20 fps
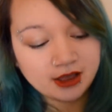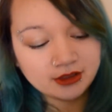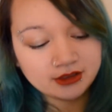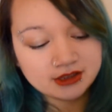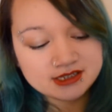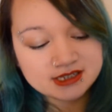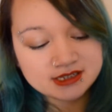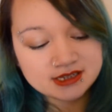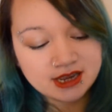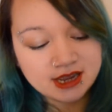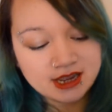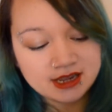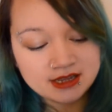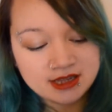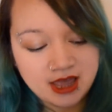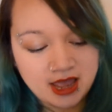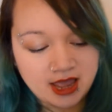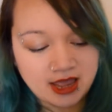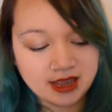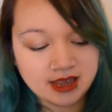And I did it in
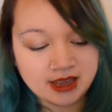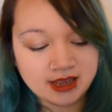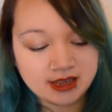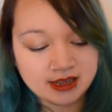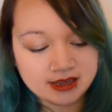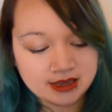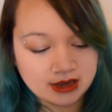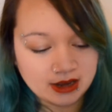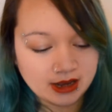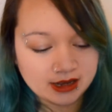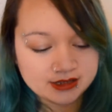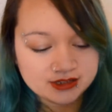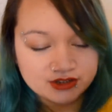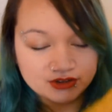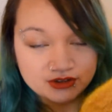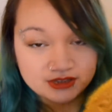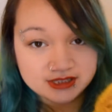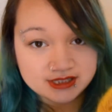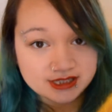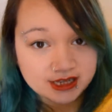a, as you
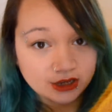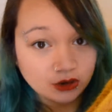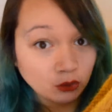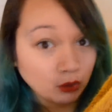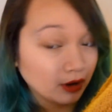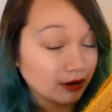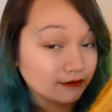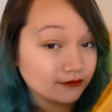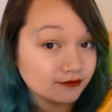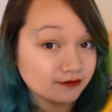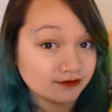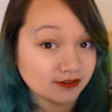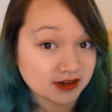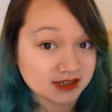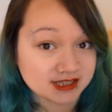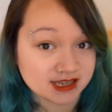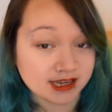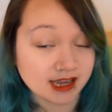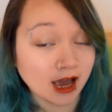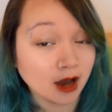can see, quite
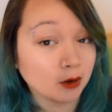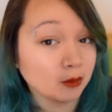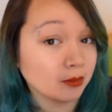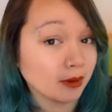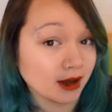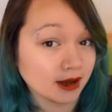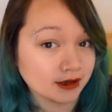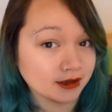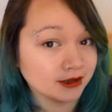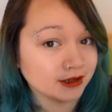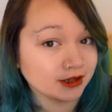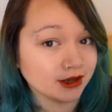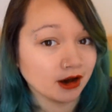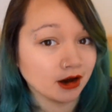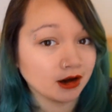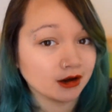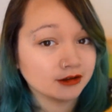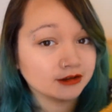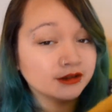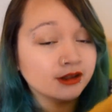fuzzy alpaca
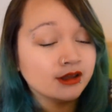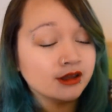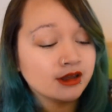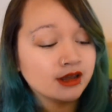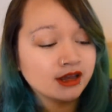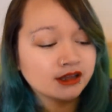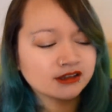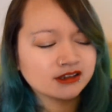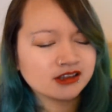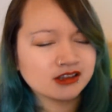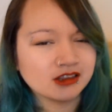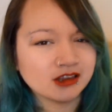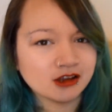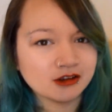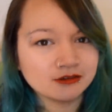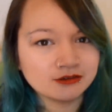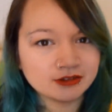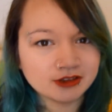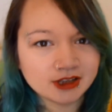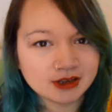yarn. And a
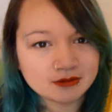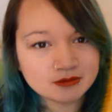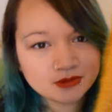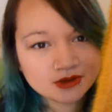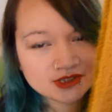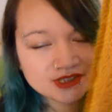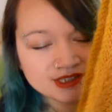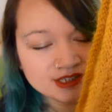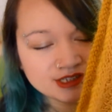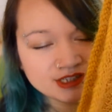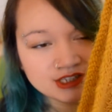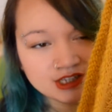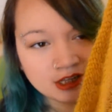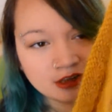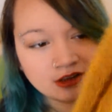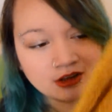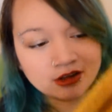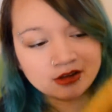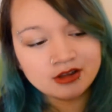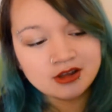lovely mustard
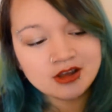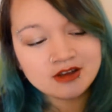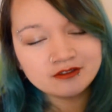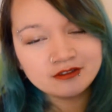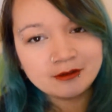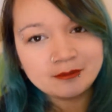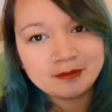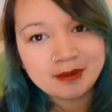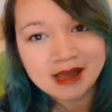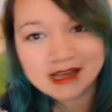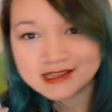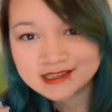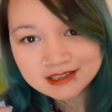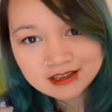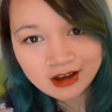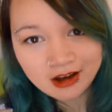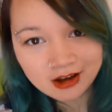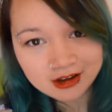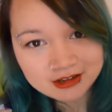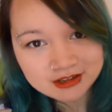yellow, the best
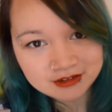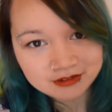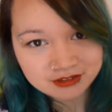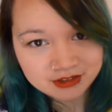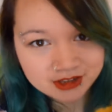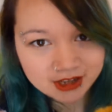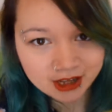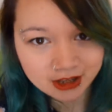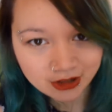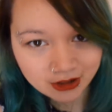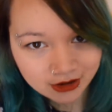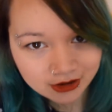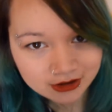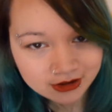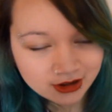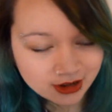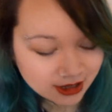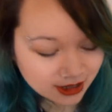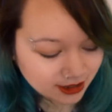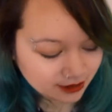kind of yellow,
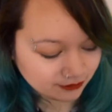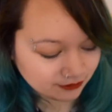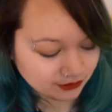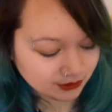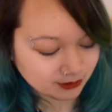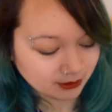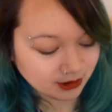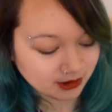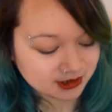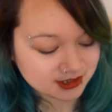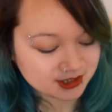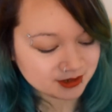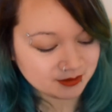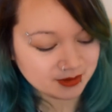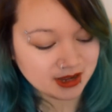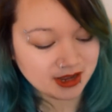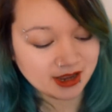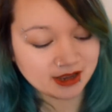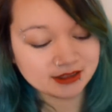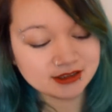if you ask
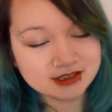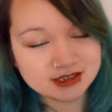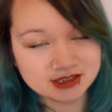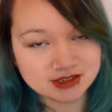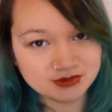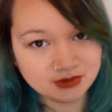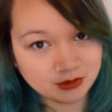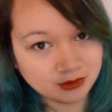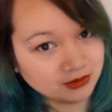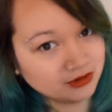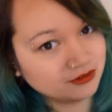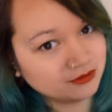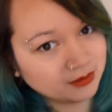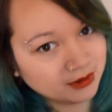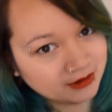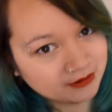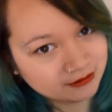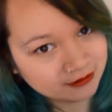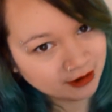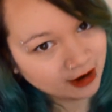me. And this is for one of
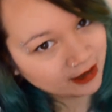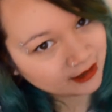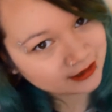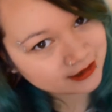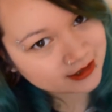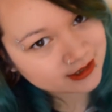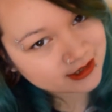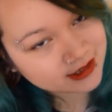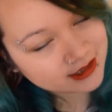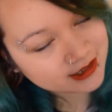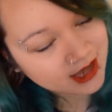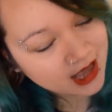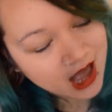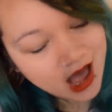my friends.